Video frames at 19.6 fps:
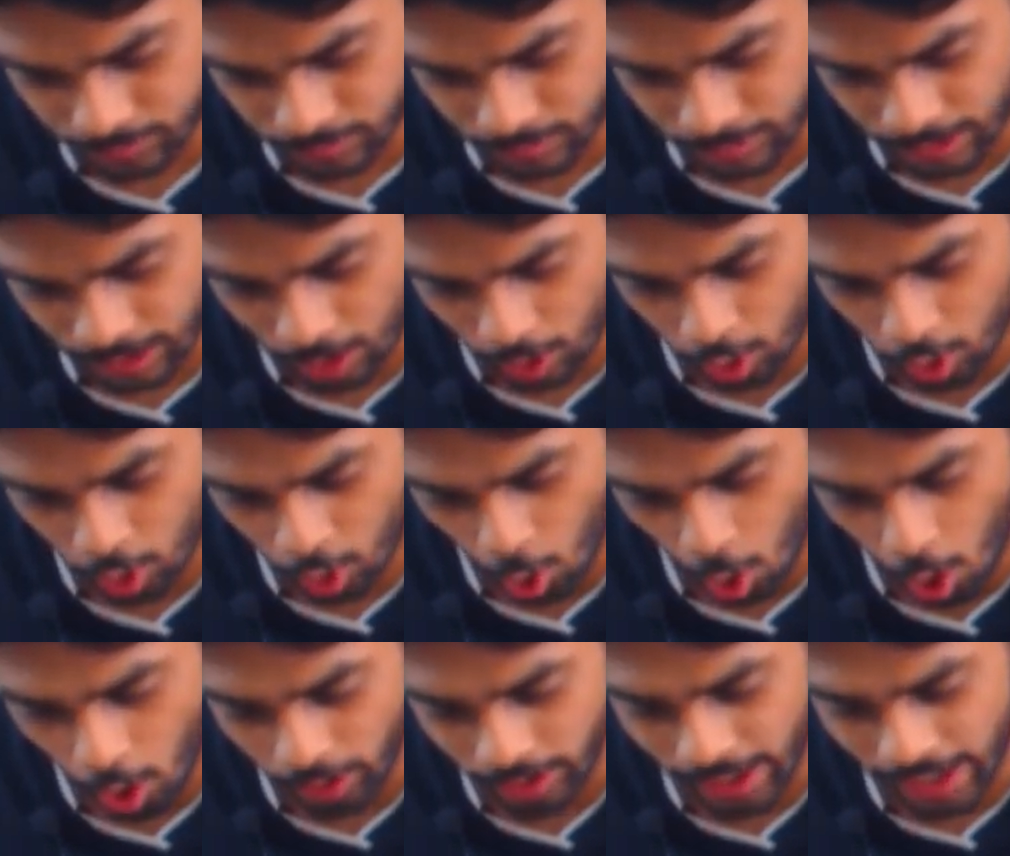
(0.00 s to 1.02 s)
their
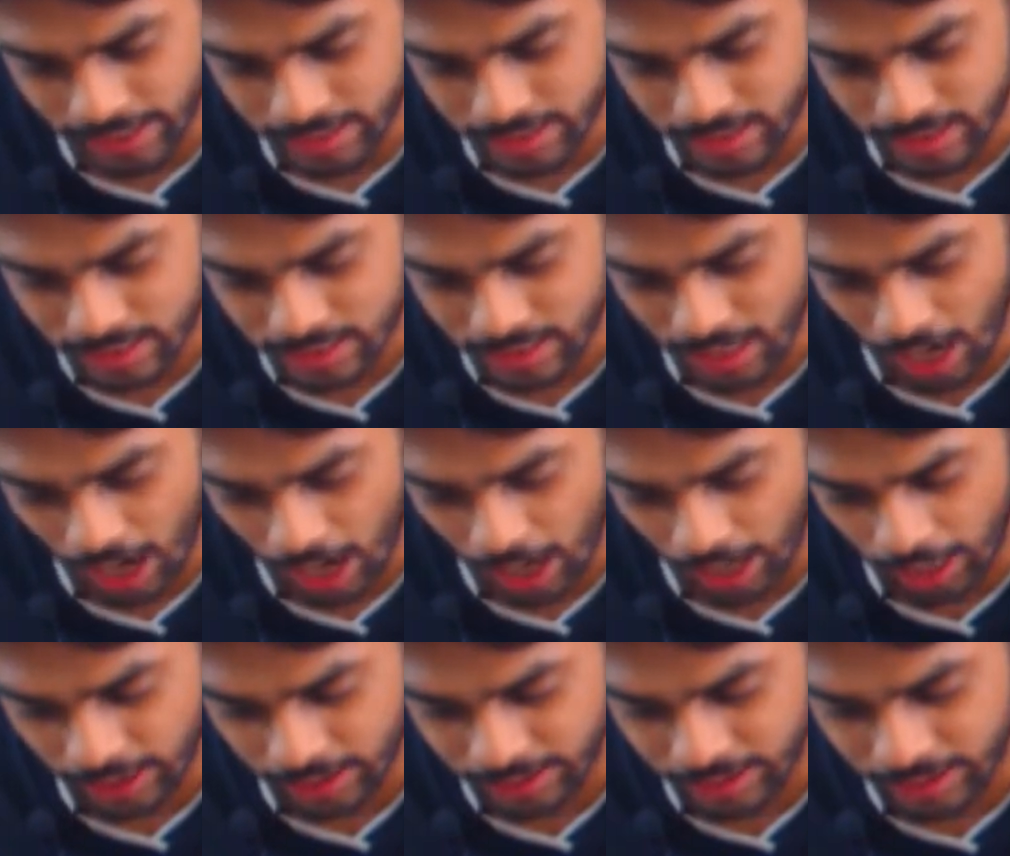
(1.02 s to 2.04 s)
long axis
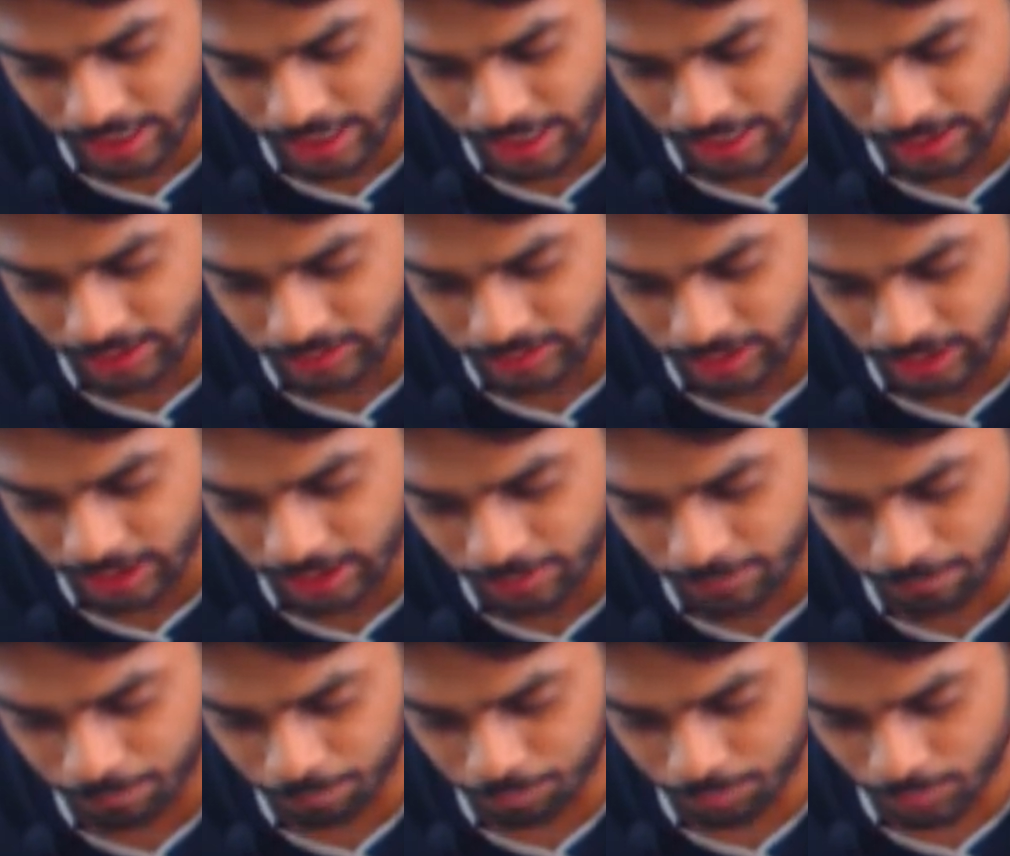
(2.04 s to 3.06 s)
are directed
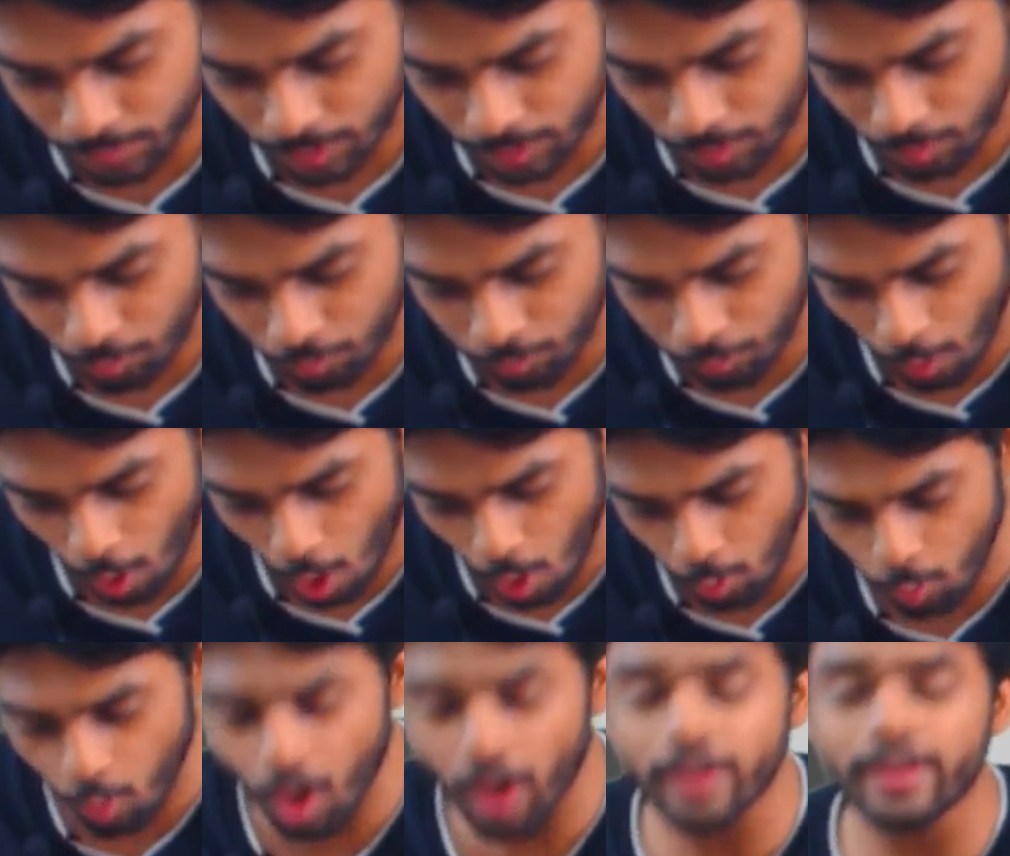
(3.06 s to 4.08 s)

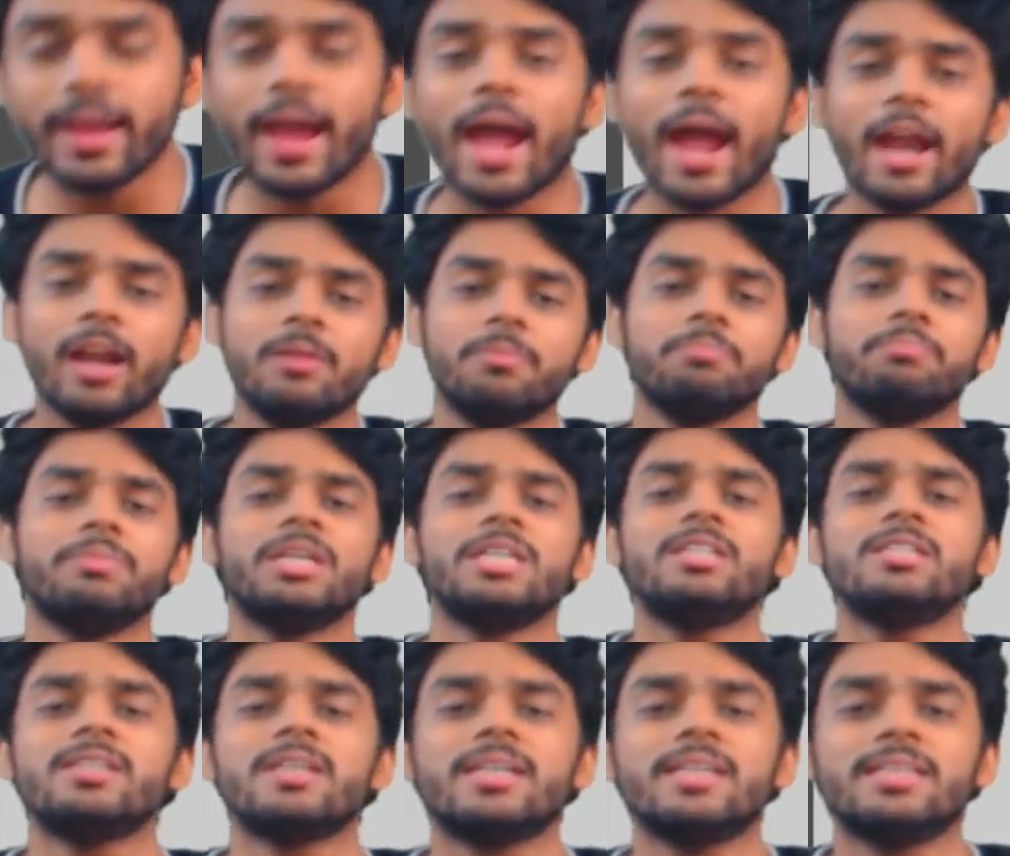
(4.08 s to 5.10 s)
forward and
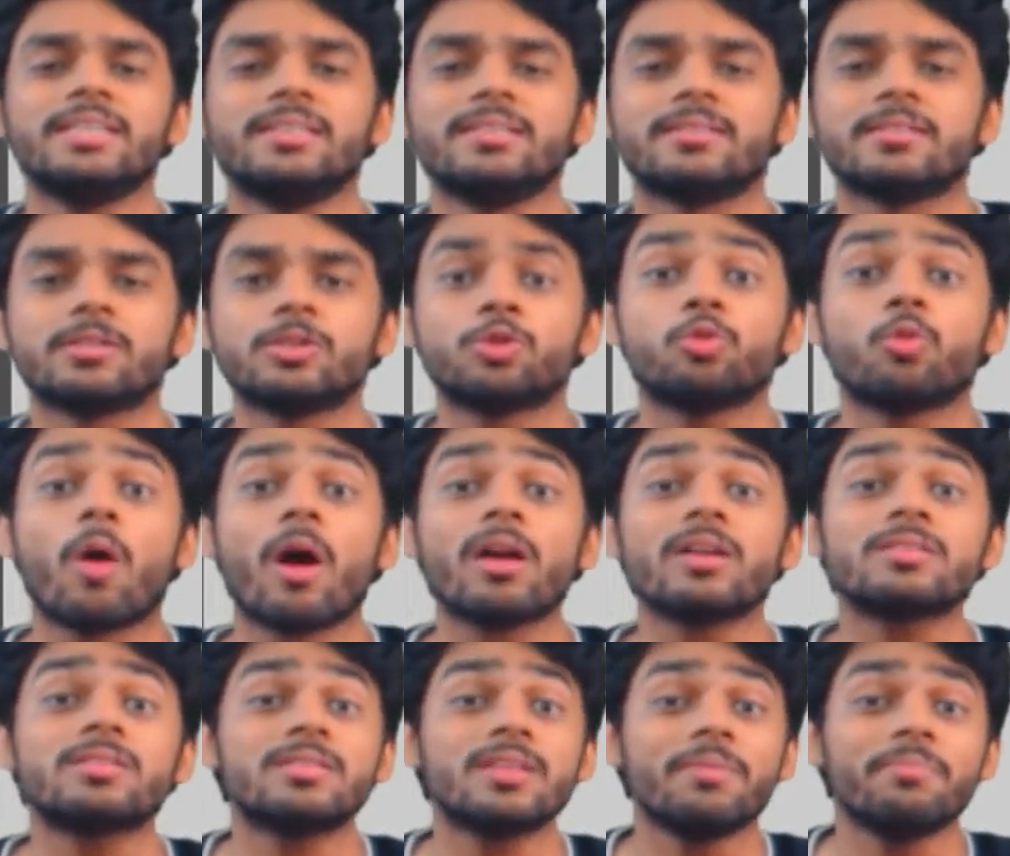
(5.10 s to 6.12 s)
medially
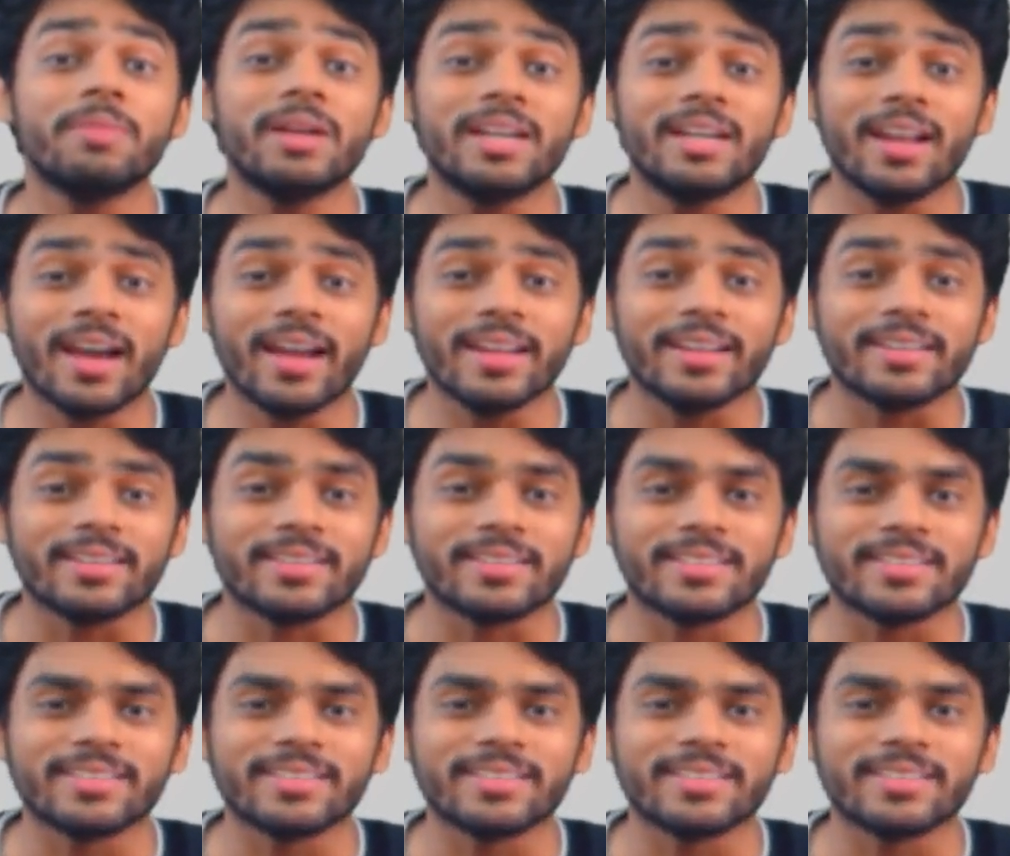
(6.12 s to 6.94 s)
towards the midline.